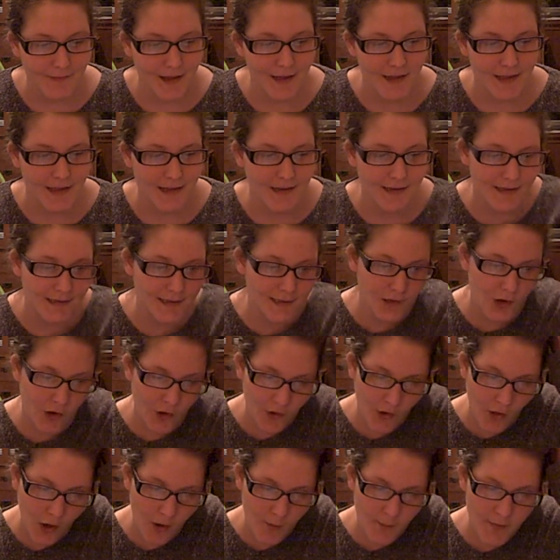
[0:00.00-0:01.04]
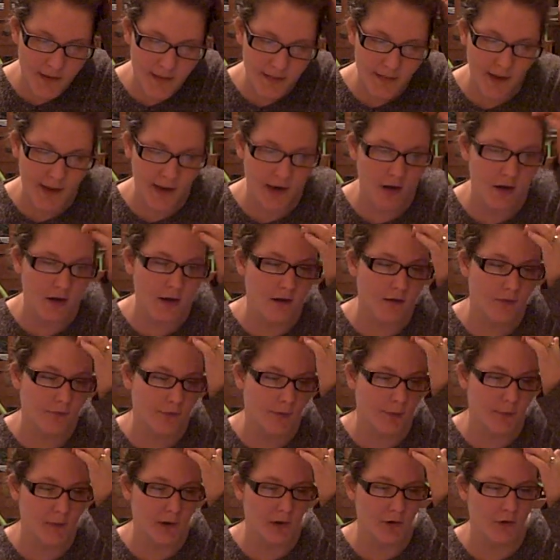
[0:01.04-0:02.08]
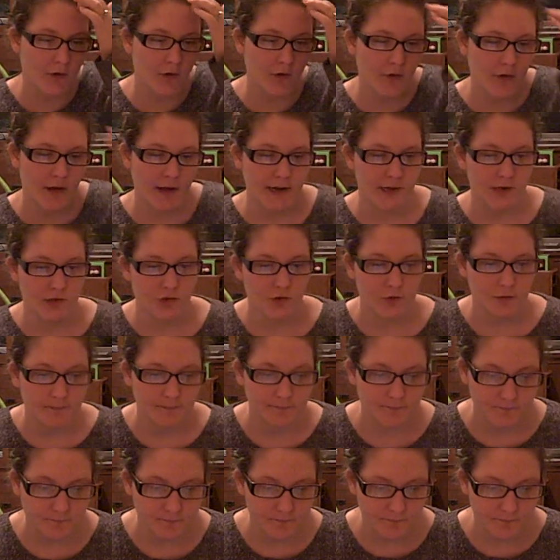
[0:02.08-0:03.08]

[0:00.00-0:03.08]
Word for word: again, it's called I'll Be There from Your Little Angel.